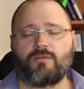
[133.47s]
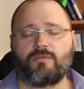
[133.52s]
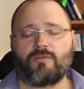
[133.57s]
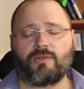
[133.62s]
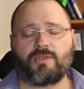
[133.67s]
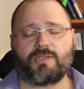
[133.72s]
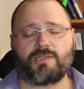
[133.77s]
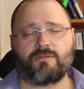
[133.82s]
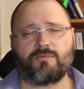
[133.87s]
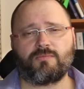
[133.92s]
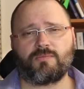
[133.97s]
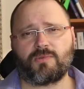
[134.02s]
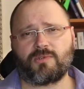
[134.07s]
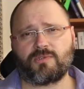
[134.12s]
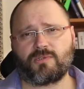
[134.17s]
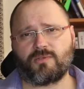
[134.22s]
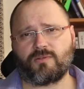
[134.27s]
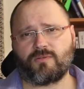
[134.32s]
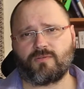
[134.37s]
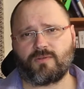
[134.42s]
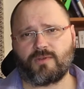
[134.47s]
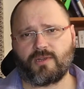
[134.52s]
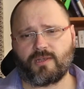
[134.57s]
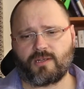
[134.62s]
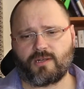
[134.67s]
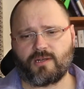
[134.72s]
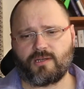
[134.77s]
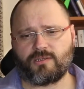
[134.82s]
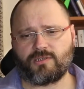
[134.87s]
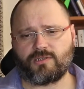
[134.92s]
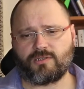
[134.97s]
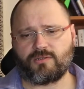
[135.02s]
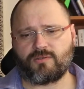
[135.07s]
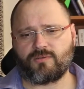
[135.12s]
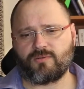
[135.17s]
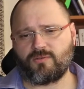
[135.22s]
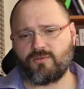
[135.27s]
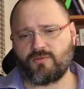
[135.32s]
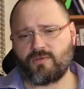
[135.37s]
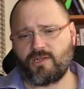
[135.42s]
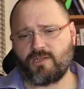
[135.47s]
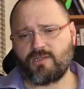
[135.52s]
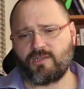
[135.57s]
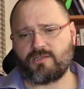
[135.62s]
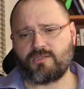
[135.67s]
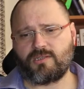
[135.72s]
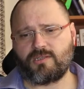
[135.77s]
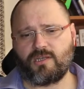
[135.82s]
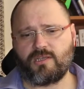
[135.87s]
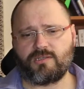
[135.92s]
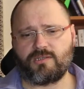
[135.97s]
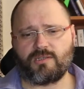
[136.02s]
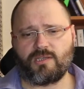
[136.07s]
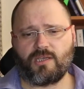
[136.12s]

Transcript: 27% of the agriculture to United States,